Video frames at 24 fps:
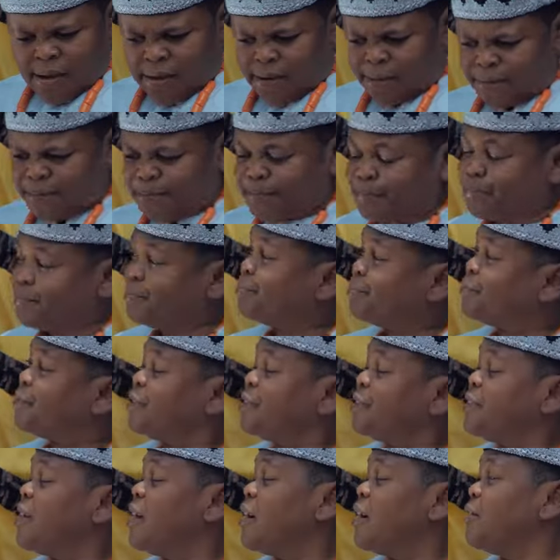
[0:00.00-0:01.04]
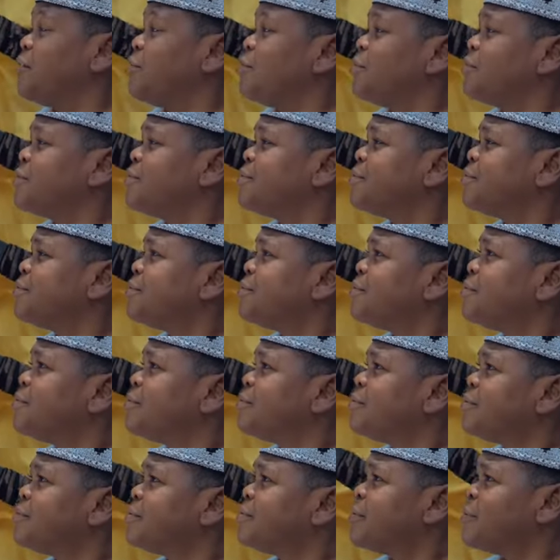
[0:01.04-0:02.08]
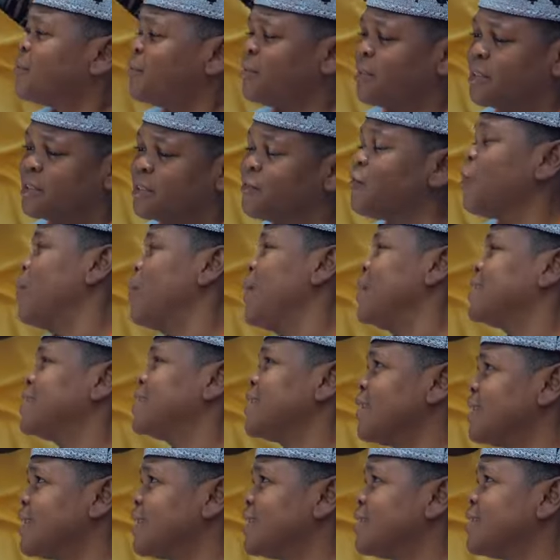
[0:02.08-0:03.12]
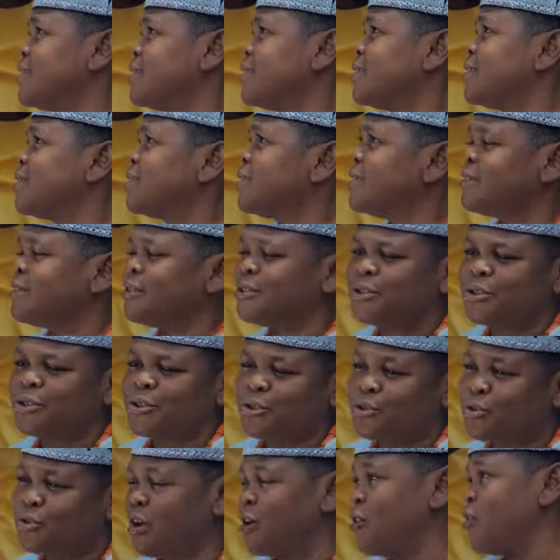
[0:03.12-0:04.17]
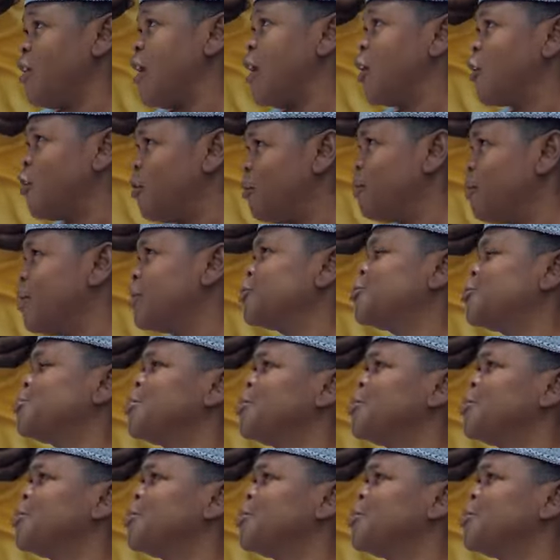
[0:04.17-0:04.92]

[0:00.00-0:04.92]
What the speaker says: Ichago, please, for my sake, you can go and come back